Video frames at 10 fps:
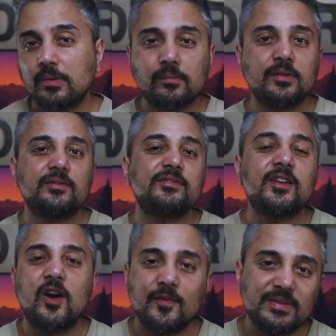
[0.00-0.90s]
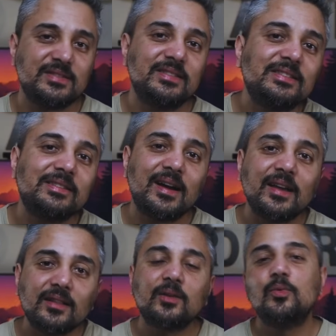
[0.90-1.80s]
probably using RPC
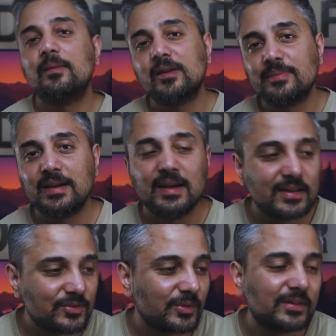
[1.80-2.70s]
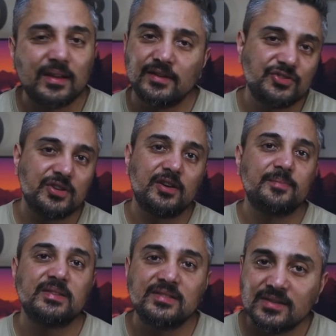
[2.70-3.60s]
style web APIs with like
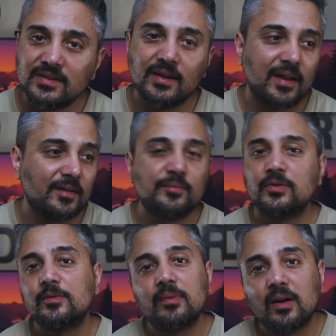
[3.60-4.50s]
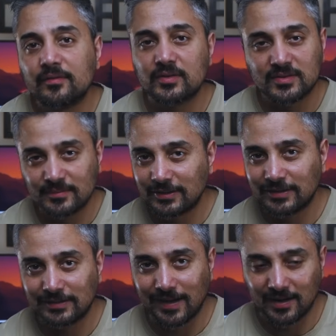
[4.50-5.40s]
gRPC and protobuf or something
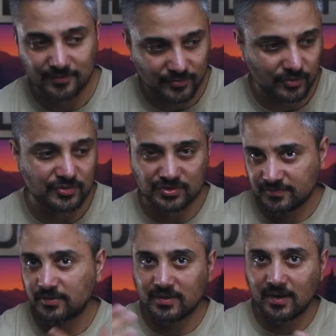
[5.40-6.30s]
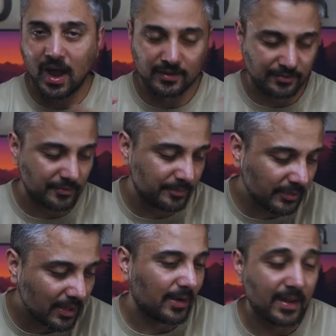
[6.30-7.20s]
like that for just for the high
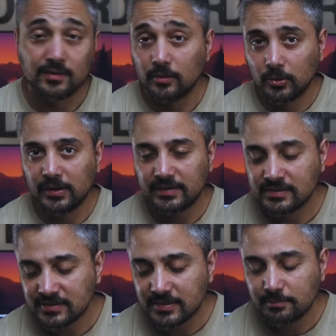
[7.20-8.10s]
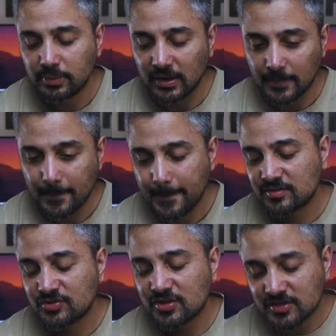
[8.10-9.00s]
throughput and low latency. But
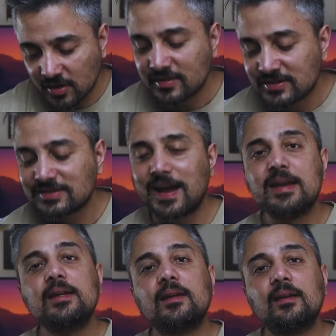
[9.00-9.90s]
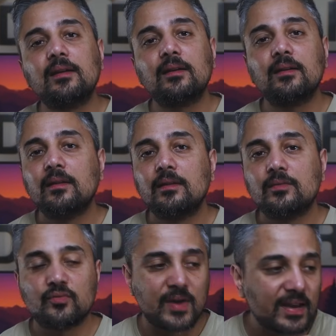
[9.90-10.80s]
just understanding
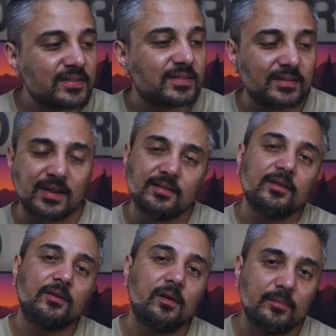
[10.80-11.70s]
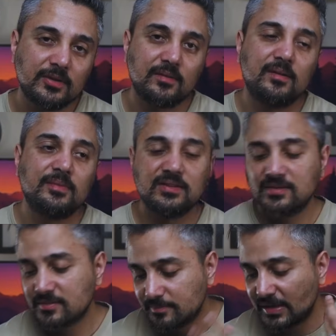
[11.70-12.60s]
REST is, I think, a common ground because
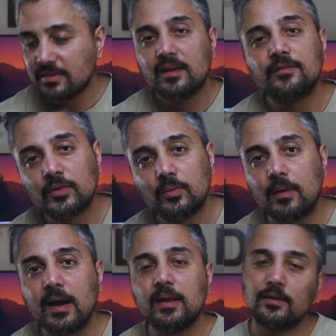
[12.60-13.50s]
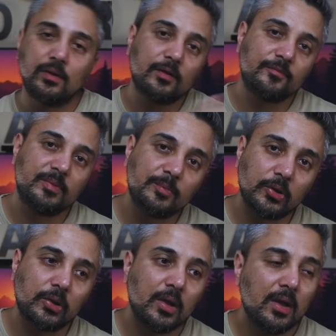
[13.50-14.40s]
it's been there for a while, and a lot of
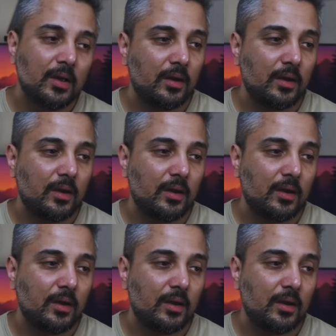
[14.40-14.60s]
people